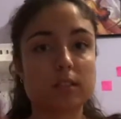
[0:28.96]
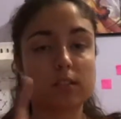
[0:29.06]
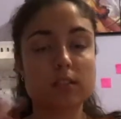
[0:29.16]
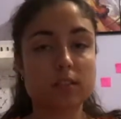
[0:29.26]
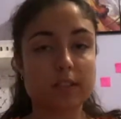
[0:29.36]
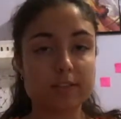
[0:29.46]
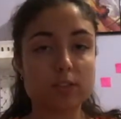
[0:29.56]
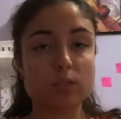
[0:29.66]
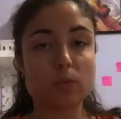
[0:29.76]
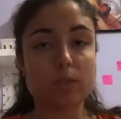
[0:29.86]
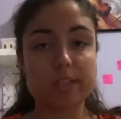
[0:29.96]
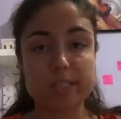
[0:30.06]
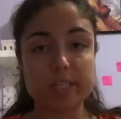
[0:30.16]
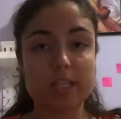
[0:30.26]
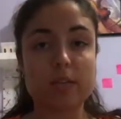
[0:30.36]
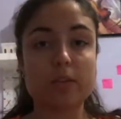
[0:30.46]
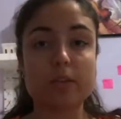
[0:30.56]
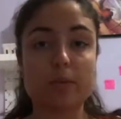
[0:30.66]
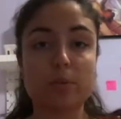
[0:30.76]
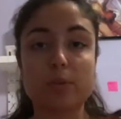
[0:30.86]
the classes you want to take and
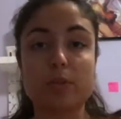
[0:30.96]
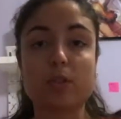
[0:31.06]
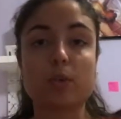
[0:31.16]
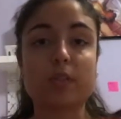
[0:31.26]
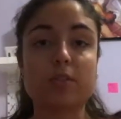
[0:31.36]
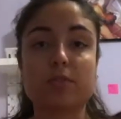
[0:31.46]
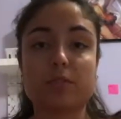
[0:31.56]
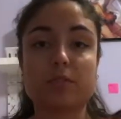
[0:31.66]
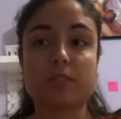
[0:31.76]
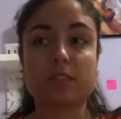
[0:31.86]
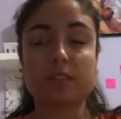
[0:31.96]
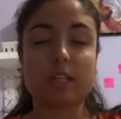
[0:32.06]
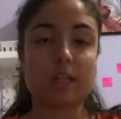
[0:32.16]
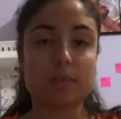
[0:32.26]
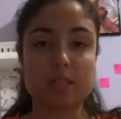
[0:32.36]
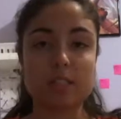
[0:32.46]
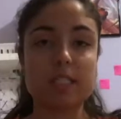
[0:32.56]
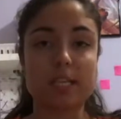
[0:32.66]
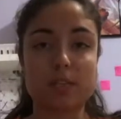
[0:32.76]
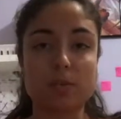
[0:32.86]
they'll put you in for a time and a
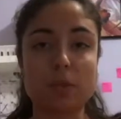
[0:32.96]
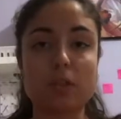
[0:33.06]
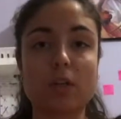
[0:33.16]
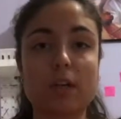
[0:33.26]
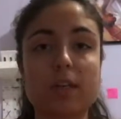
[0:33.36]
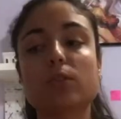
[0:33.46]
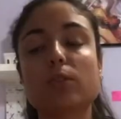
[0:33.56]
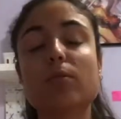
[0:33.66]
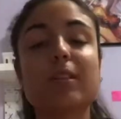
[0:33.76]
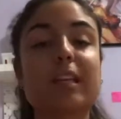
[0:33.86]
date and whatnot. So you really